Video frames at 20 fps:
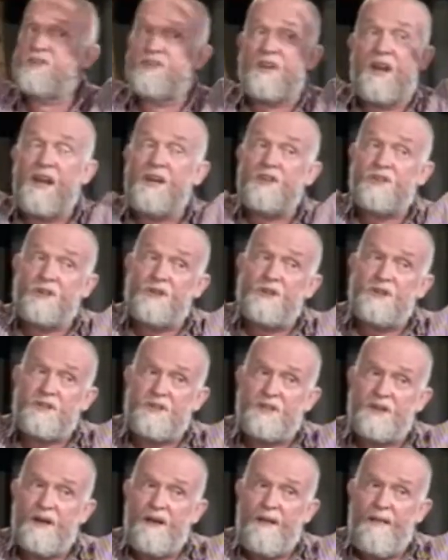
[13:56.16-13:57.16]

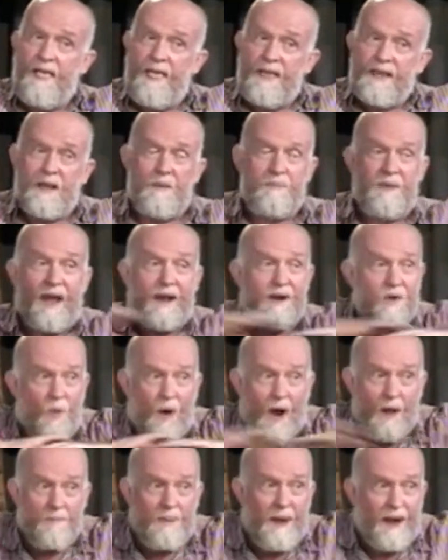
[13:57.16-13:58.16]
angels, come down and
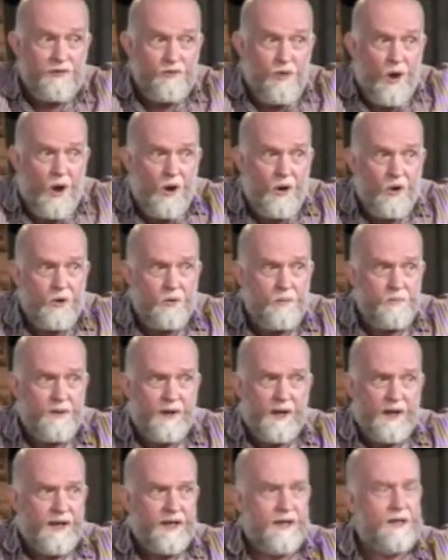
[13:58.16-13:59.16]
wipe out Rome.
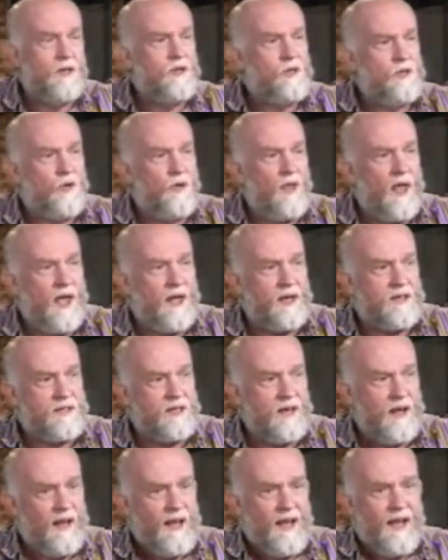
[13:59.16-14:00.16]
He didn't do that.
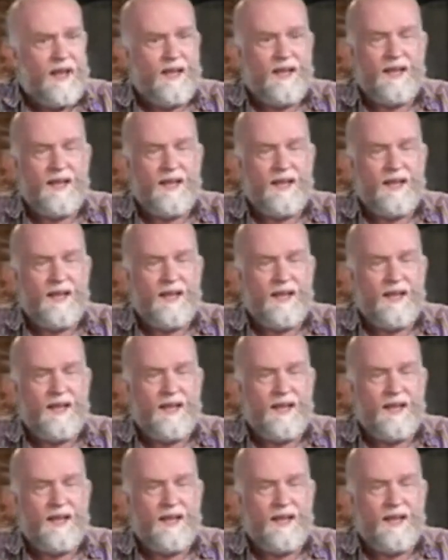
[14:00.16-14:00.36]
He